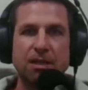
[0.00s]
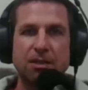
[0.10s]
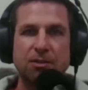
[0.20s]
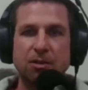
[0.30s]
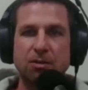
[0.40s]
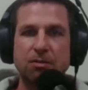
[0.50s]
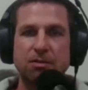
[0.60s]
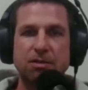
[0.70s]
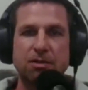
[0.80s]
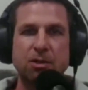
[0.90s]
So
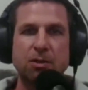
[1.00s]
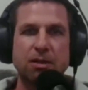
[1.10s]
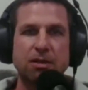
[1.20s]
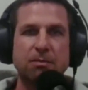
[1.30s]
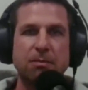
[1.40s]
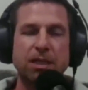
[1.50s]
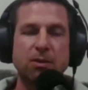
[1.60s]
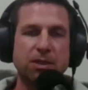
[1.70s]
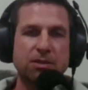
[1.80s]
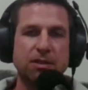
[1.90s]
two of the main
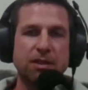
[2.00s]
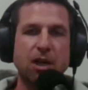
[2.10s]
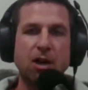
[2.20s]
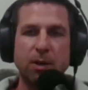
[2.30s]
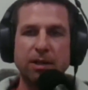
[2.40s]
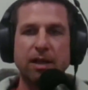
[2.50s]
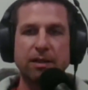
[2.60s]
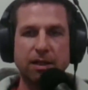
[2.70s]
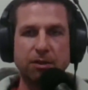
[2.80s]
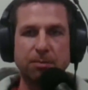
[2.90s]
questions I always
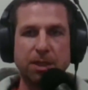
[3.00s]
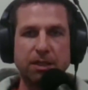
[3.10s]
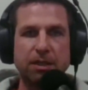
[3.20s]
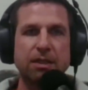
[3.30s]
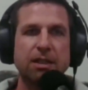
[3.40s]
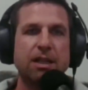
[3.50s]
ask everybody,